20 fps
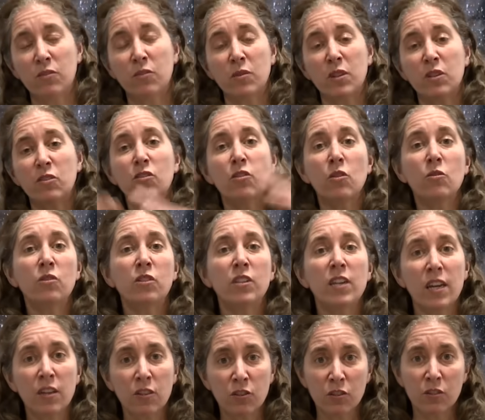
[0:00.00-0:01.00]
So an
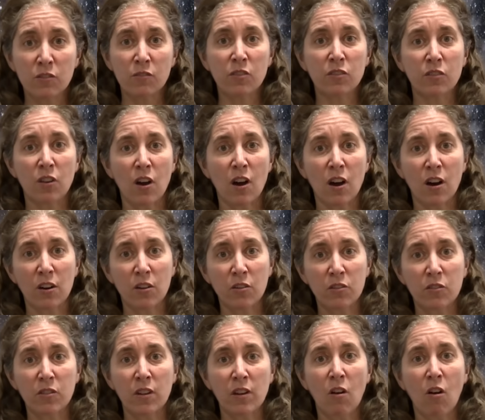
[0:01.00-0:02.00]
association of
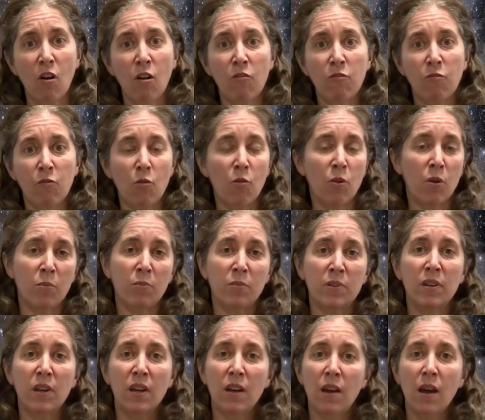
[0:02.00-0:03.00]
stars that all
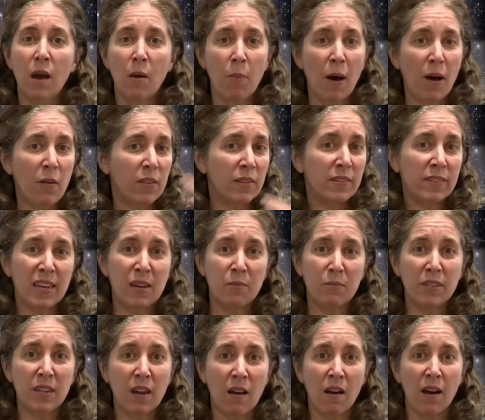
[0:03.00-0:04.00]
formed about the
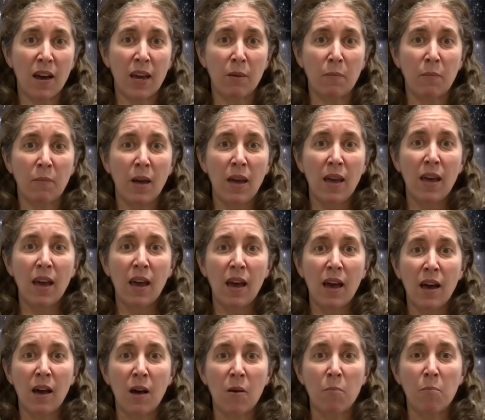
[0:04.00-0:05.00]
same time,
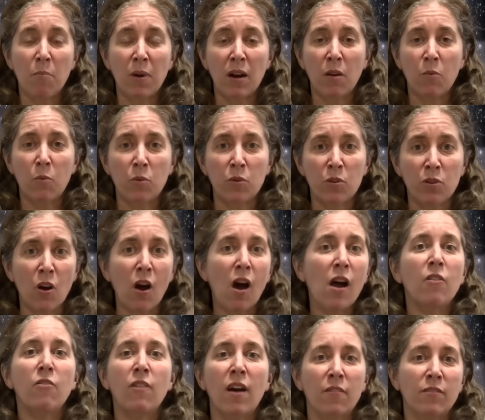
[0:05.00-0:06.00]
but were
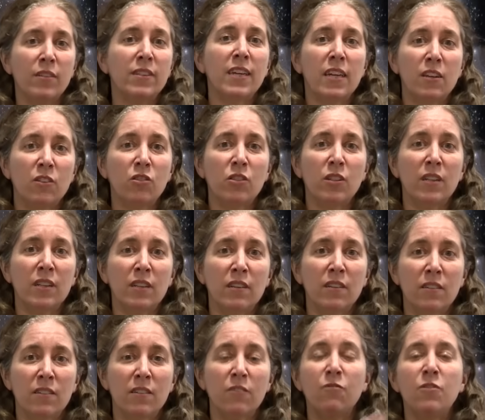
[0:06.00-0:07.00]
not
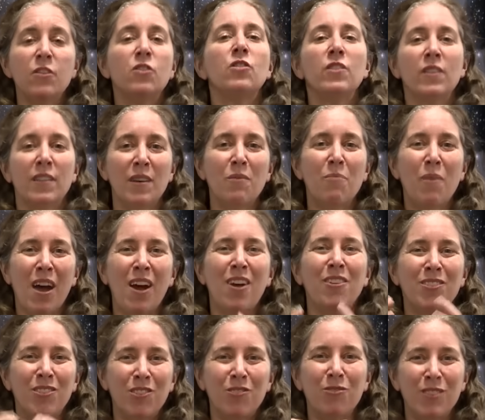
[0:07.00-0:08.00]
gravitationally sufficiently
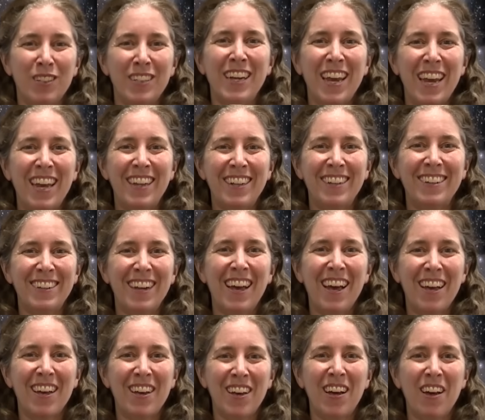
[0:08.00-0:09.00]
bound to retain
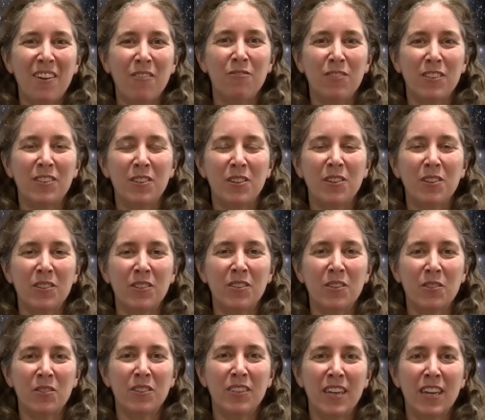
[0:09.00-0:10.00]
a physical
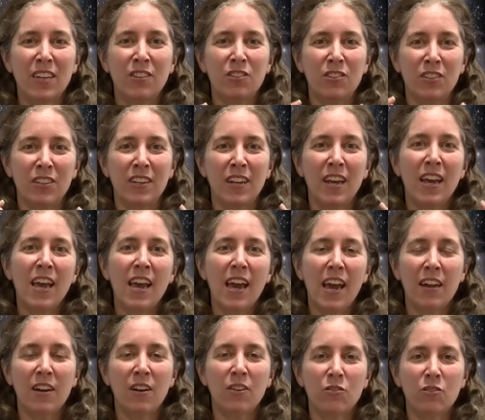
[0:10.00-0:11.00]
association
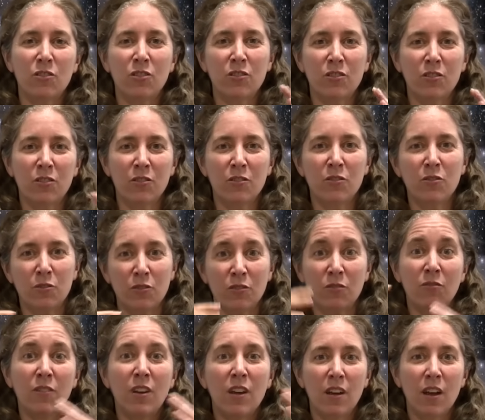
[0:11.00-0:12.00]
and are just sort of
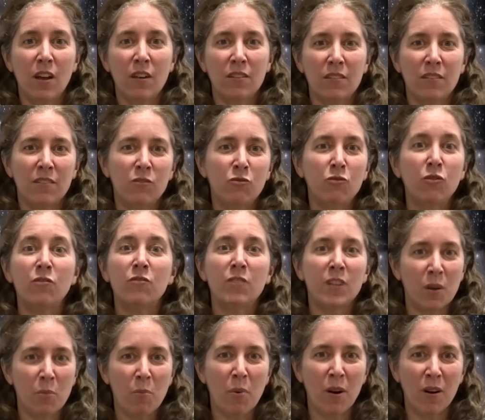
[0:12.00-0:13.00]

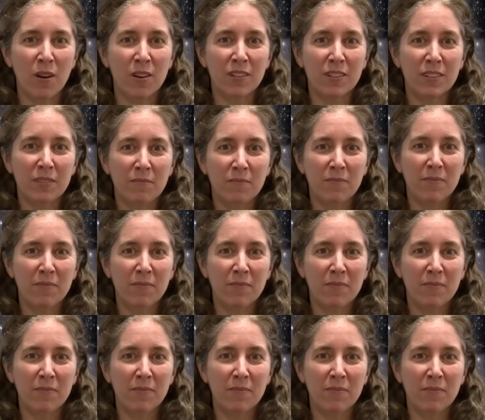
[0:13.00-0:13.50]
drifting apart.